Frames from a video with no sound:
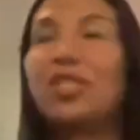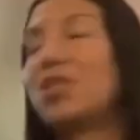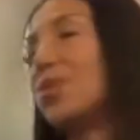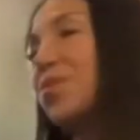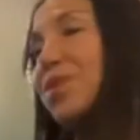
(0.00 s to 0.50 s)

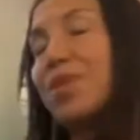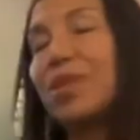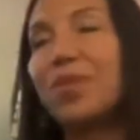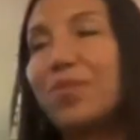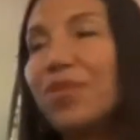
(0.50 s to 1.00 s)
told, you
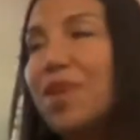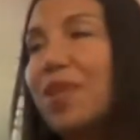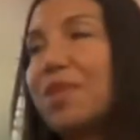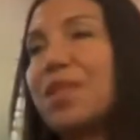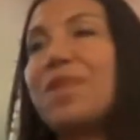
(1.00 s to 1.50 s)
know, moved
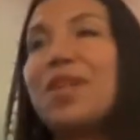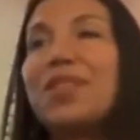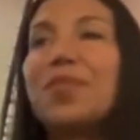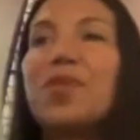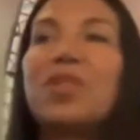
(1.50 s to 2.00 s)
on with someone
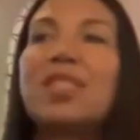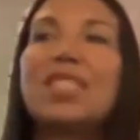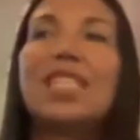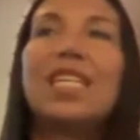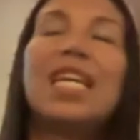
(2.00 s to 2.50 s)
else
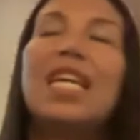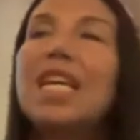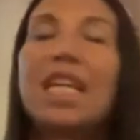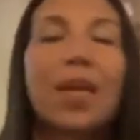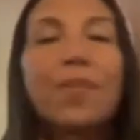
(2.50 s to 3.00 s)
supposedly,
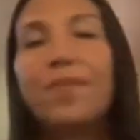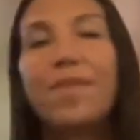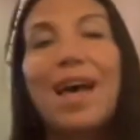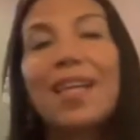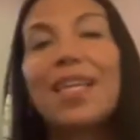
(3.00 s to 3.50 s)
came
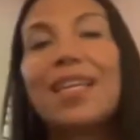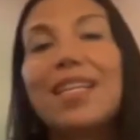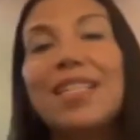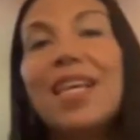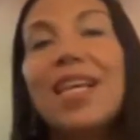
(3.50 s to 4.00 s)
back in.